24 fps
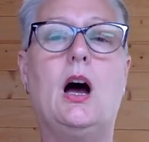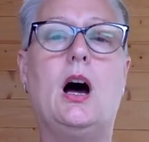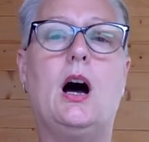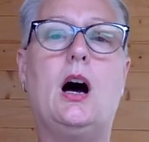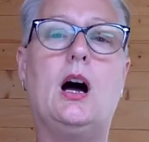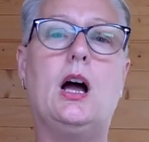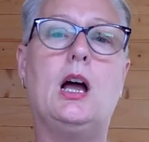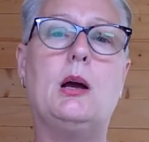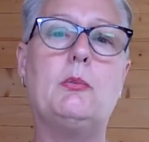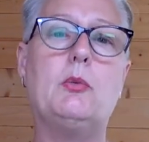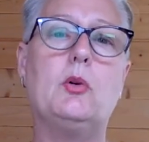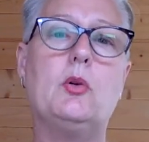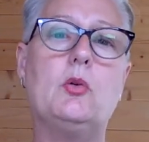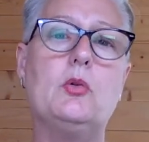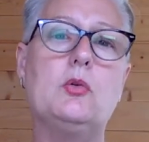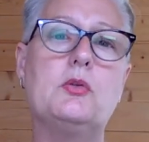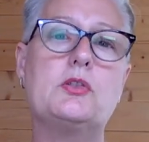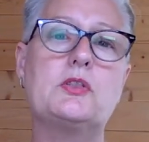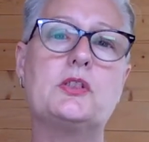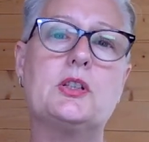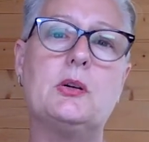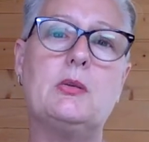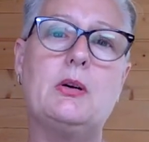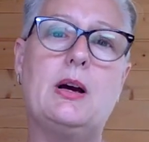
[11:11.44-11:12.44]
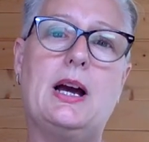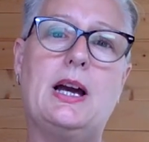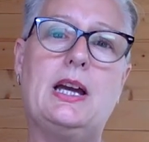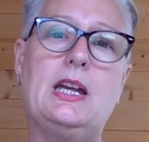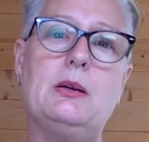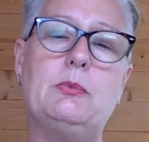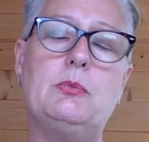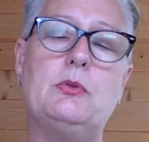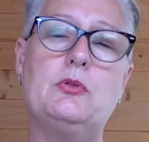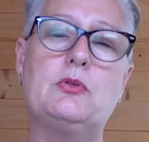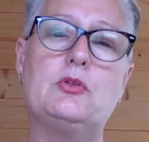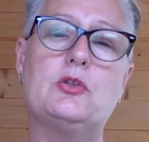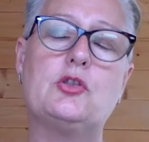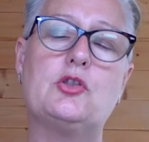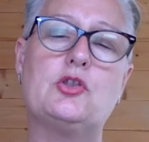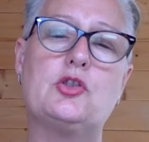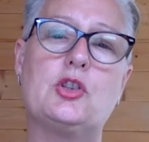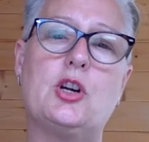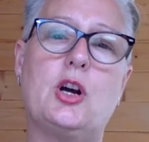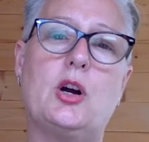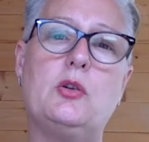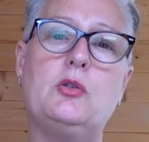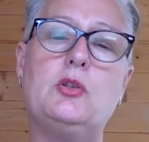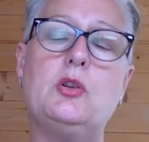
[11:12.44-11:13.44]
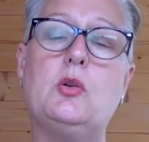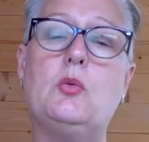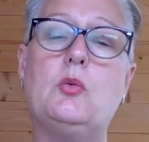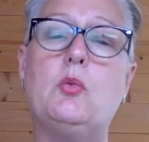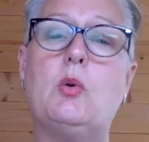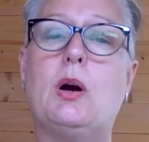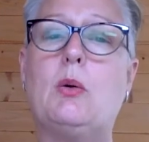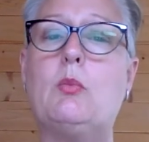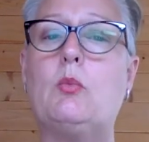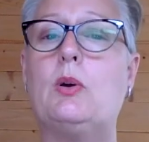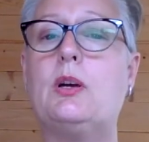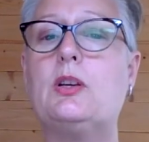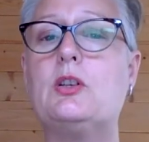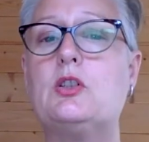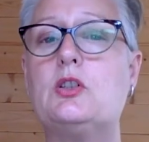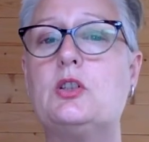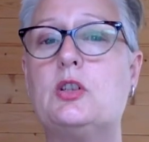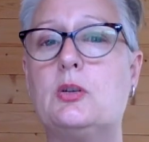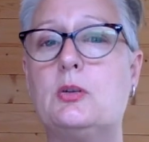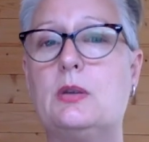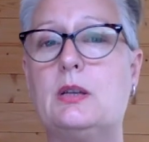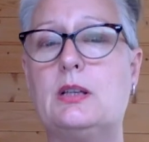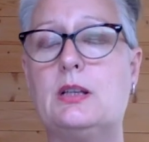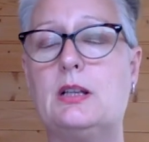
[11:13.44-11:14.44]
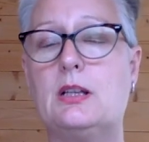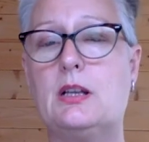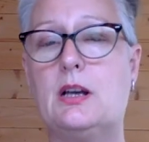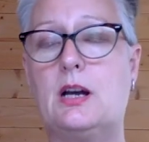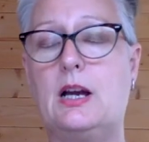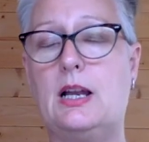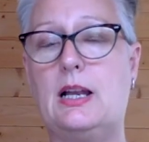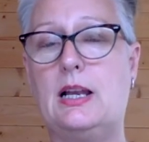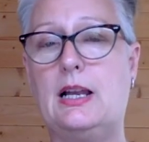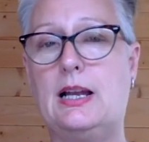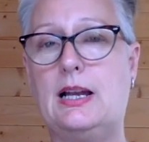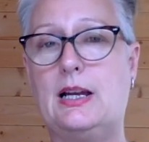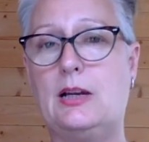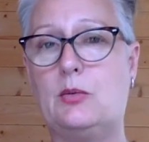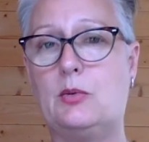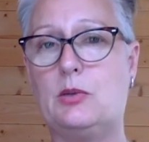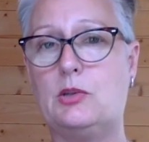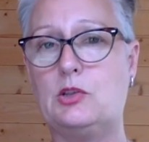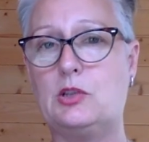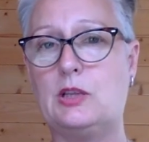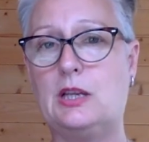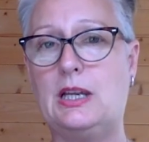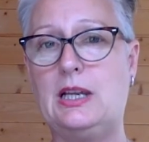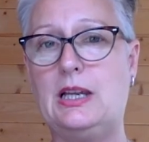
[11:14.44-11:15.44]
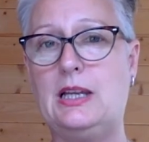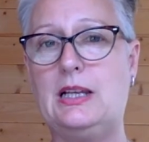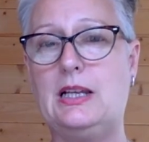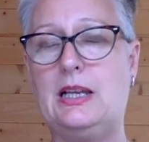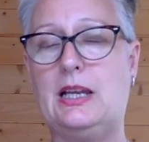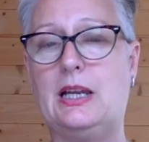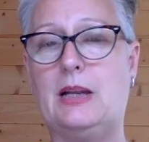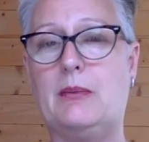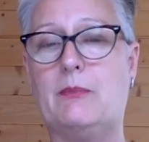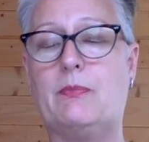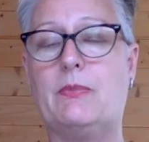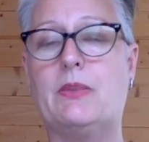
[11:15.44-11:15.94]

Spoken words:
I am also able to show you, when we're doing the light language healing,